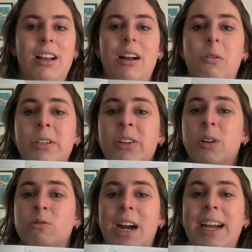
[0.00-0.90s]
I want you to
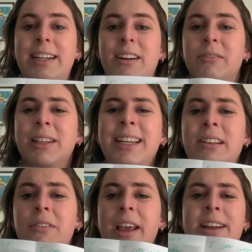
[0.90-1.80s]
write a really
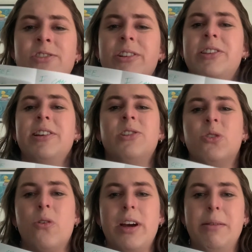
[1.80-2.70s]
interesting
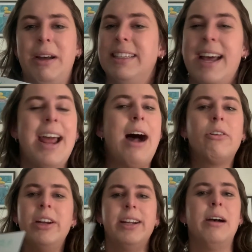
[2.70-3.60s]
story about that. How
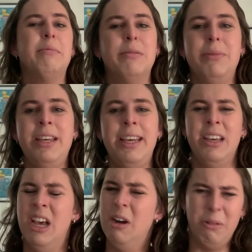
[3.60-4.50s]
did it come to be?
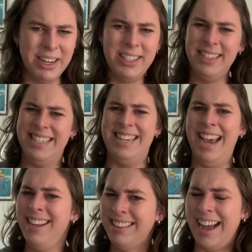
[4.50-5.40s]
What is its
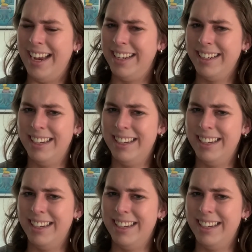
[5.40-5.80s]
day like?